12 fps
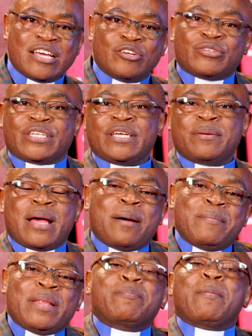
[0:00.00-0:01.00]
You see, I
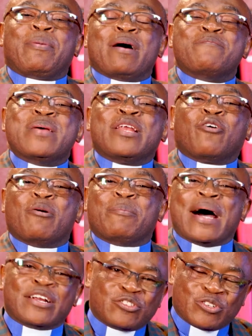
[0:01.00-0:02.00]
mean, people have made
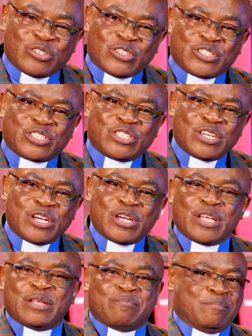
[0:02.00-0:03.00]
comparisons.
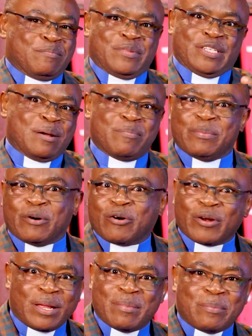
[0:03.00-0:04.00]
Some people
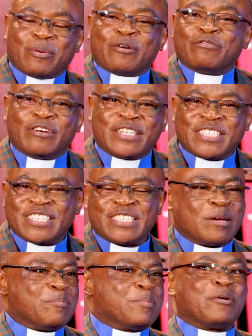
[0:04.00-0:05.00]
call him a prophet.
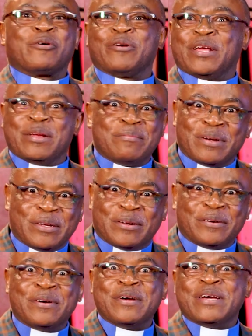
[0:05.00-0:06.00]
Some people call him, you
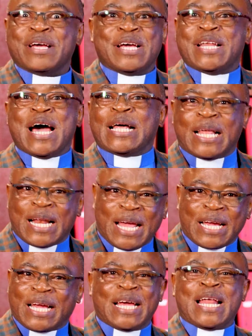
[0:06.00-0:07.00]
know, any other
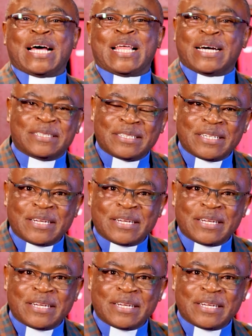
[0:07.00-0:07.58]
like any other.